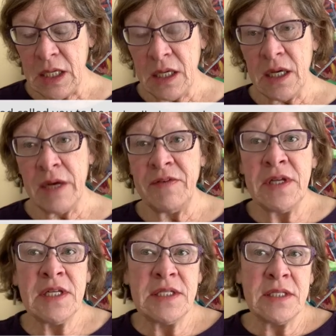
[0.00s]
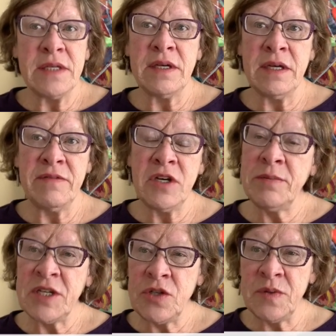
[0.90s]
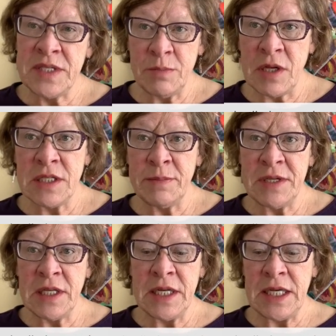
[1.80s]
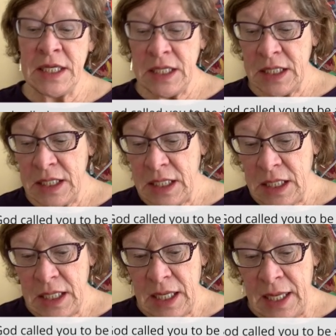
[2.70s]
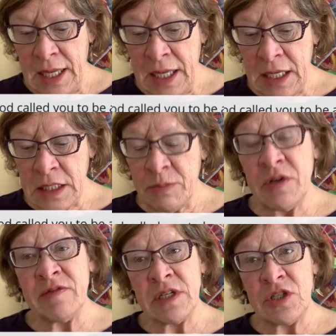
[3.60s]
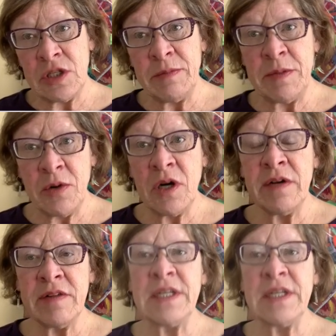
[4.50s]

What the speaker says: I feel it's very much a responsibility and a privilege to be part of the